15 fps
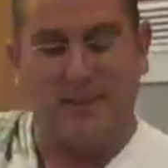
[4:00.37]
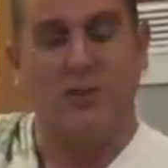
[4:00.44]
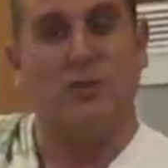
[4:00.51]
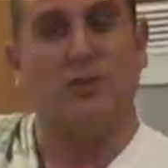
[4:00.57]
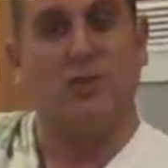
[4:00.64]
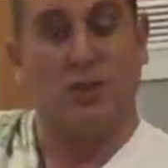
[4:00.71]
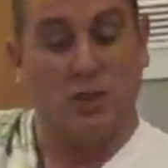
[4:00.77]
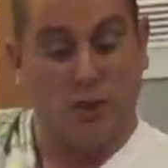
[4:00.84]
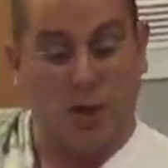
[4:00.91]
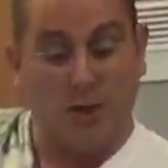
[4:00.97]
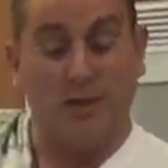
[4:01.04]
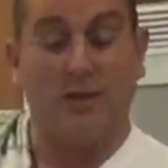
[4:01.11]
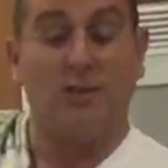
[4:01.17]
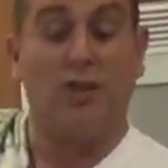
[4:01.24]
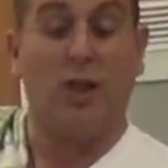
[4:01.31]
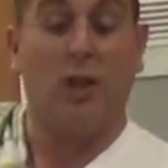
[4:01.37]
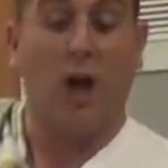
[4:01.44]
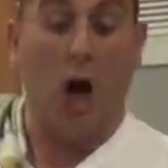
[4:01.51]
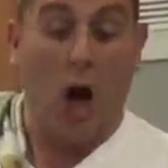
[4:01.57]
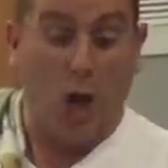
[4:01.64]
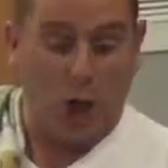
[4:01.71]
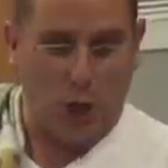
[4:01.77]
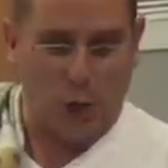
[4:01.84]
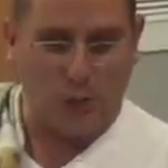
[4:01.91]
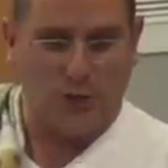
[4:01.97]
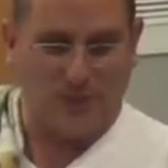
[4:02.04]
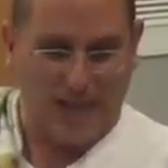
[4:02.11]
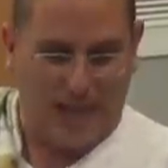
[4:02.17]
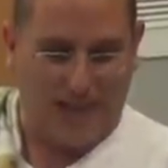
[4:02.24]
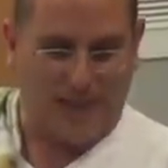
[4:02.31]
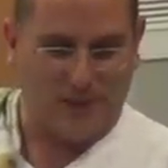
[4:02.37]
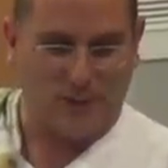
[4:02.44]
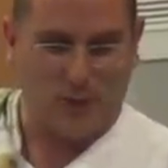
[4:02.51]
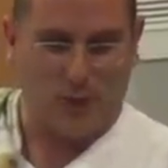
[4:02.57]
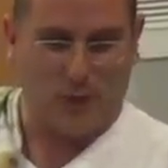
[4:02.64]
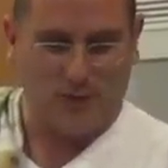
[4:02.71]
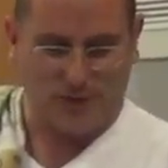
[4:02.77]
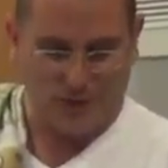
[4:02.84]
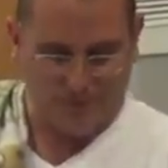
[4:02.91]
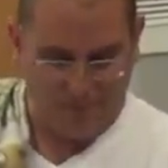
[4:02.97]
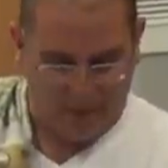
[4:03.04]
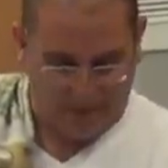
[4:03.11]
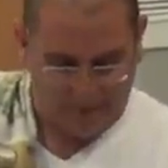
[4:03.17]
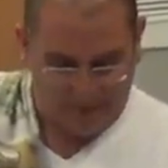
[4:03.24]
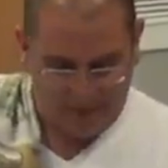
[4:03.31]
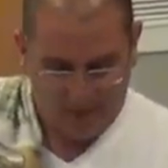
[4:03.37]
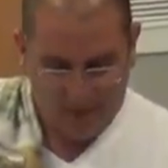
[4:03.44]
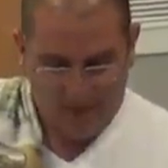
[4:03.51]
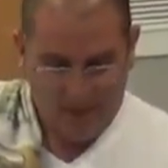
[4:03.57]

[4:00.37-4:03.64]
the Chicago-style sausage and pepper,